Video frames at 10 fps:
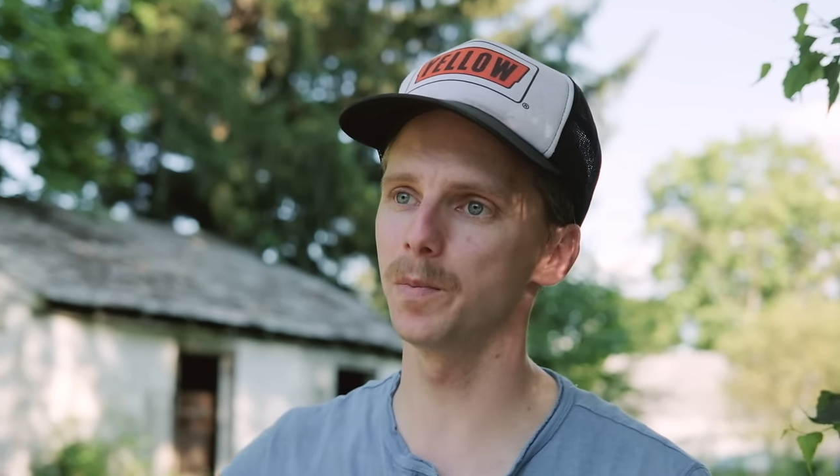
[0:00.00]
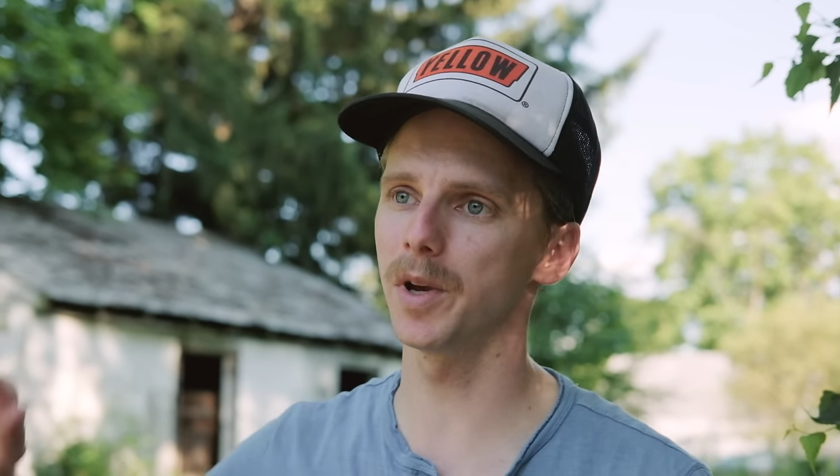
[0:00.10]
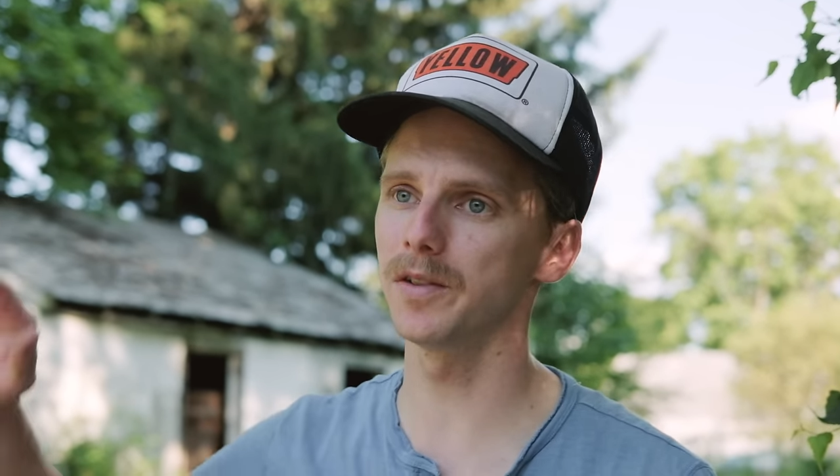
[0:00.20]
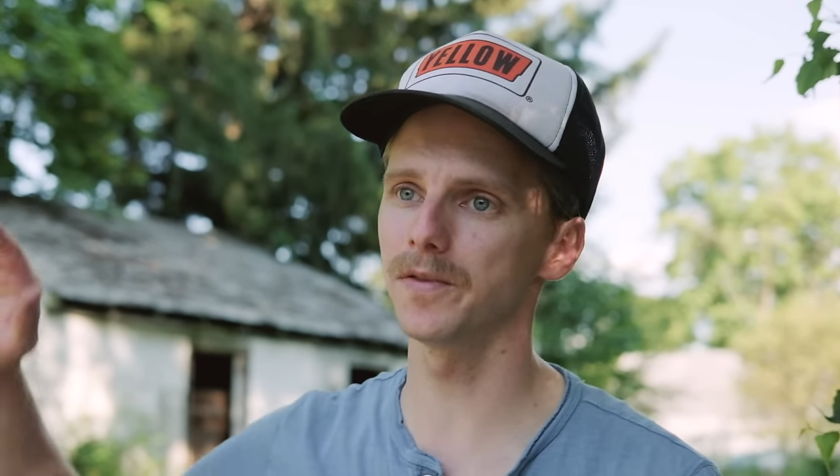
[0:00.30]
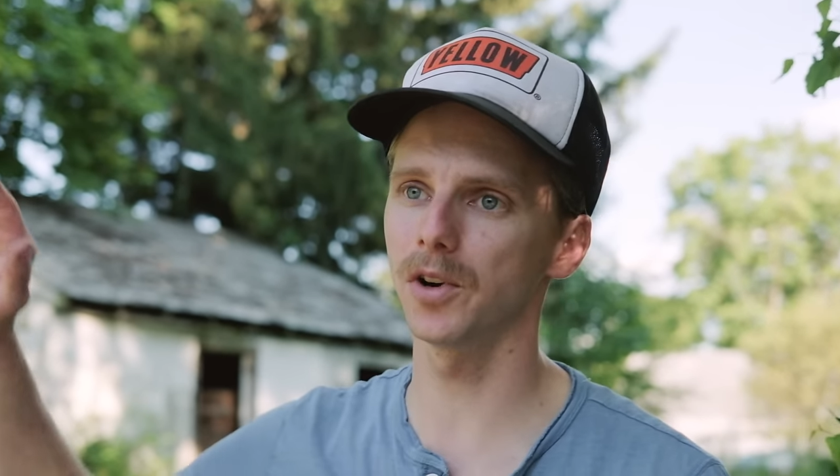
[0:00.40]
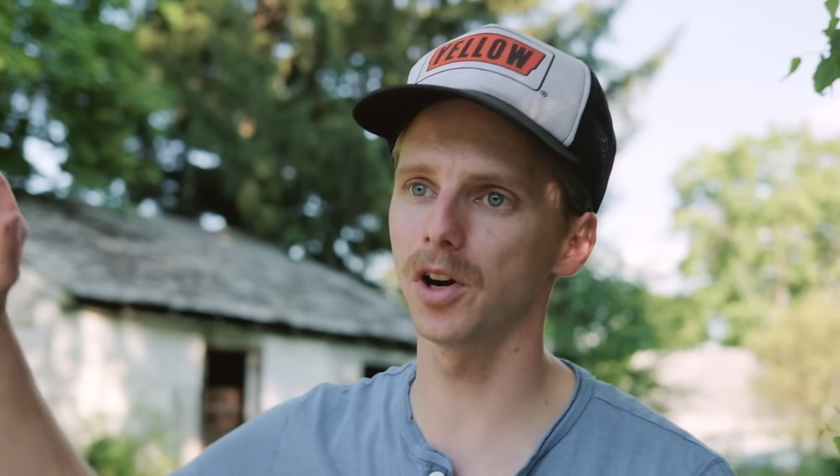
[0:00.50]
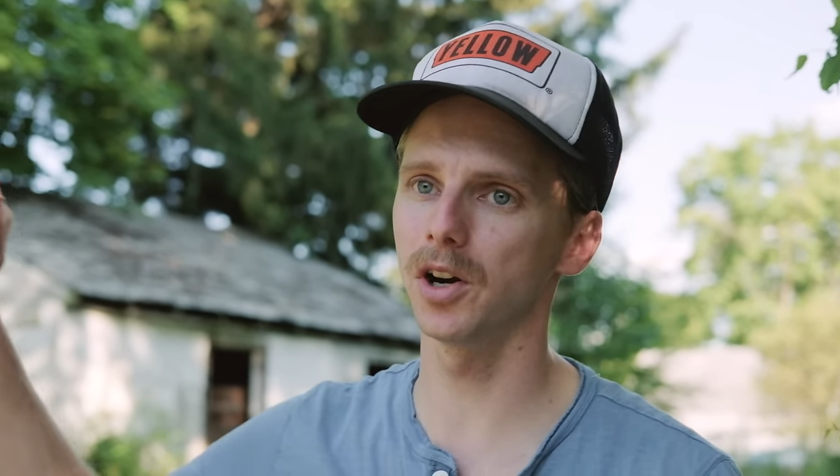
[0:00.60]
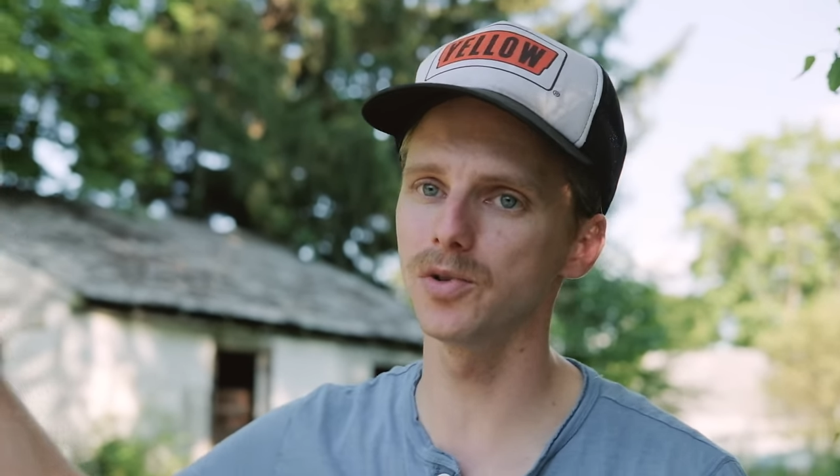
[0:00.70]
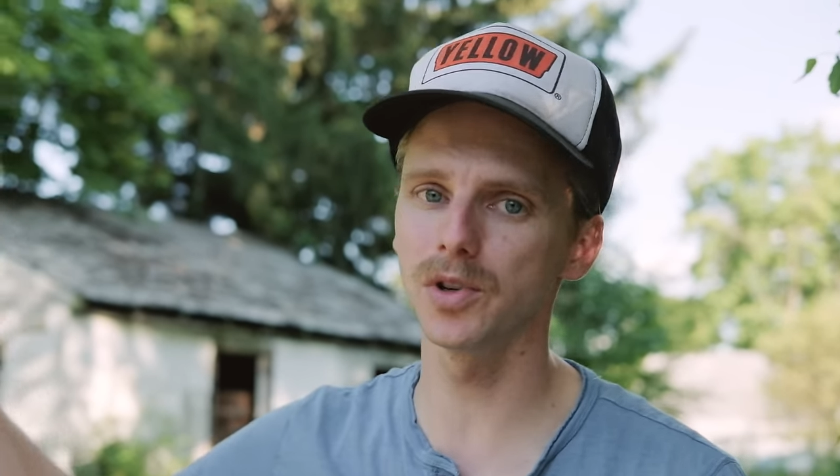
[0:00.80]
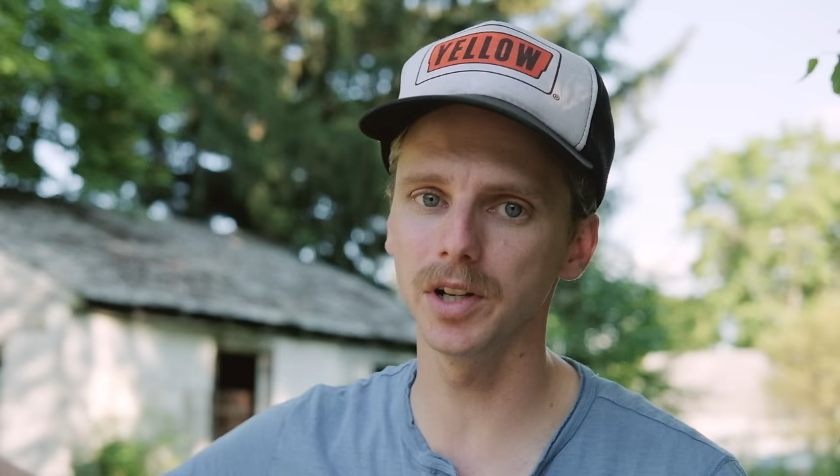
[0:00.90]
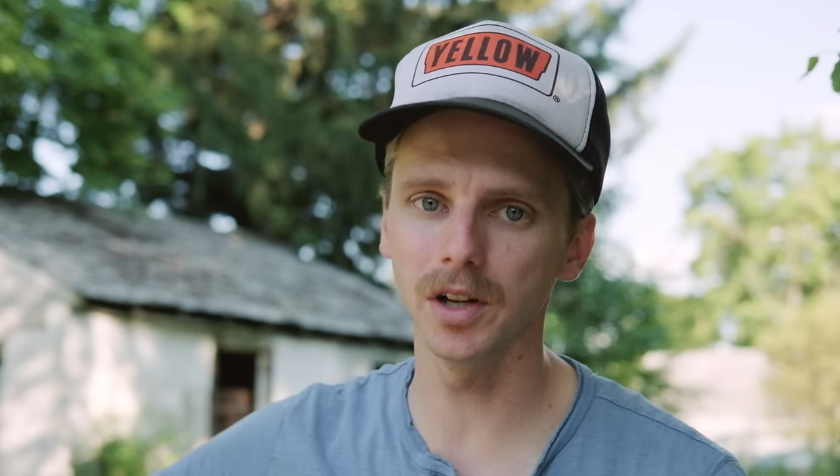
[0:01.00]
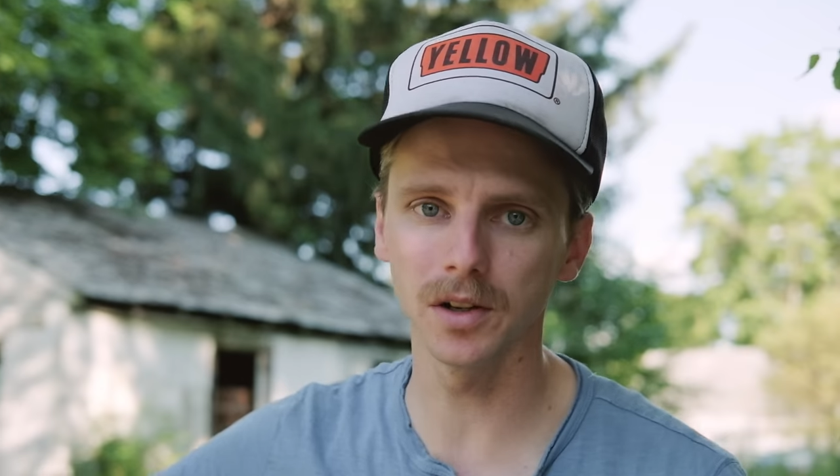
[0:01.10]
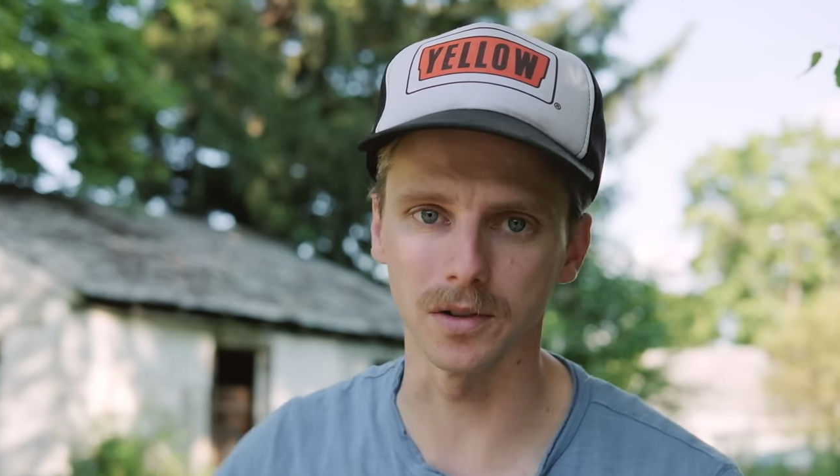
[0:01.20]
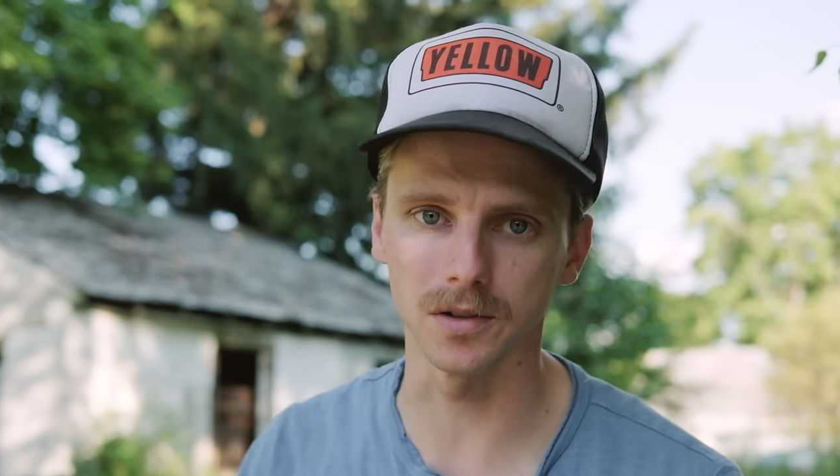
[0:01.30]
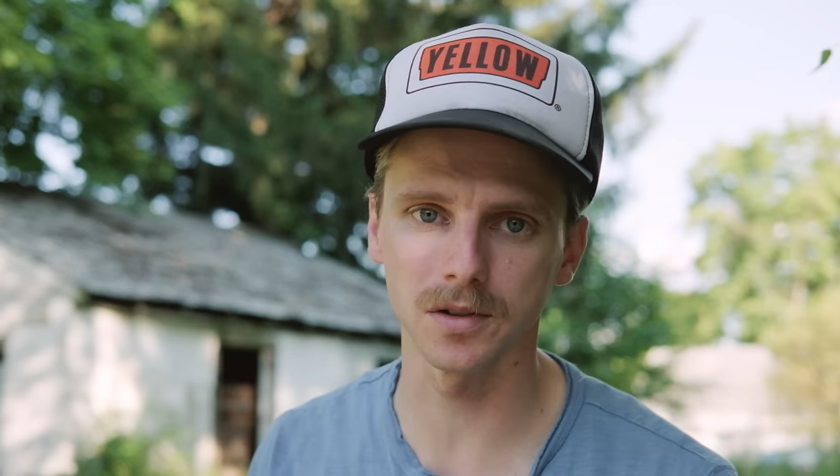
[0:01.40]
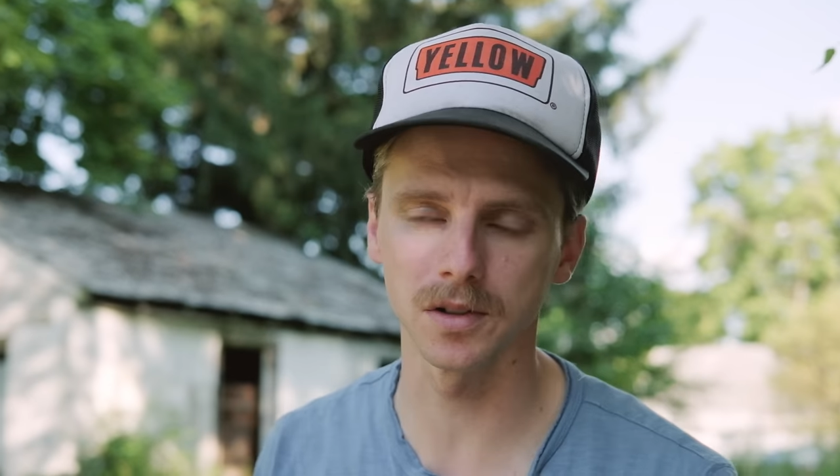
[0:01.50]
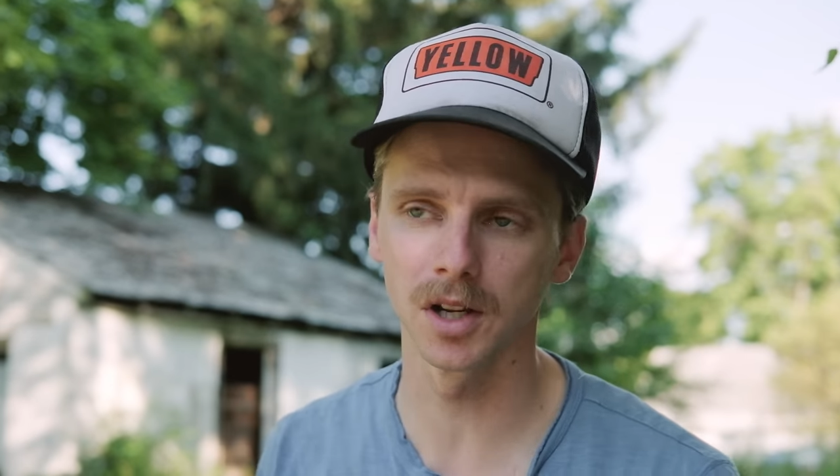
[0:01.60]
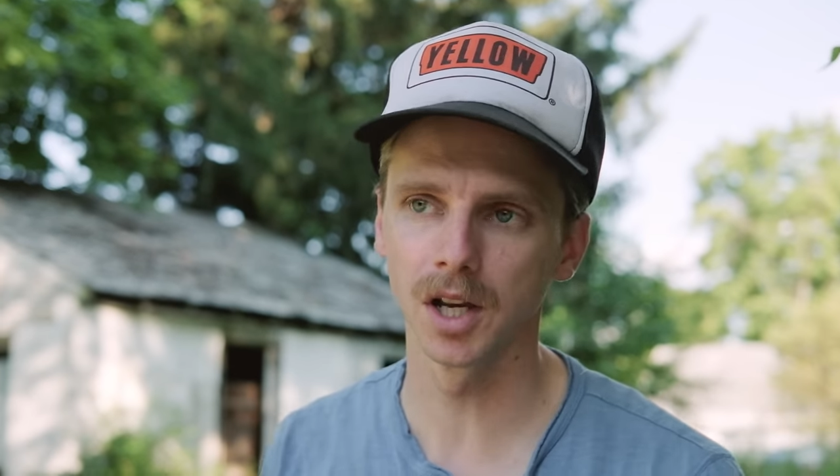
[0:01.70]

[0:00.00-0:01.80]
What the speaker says: Penn for 100 years.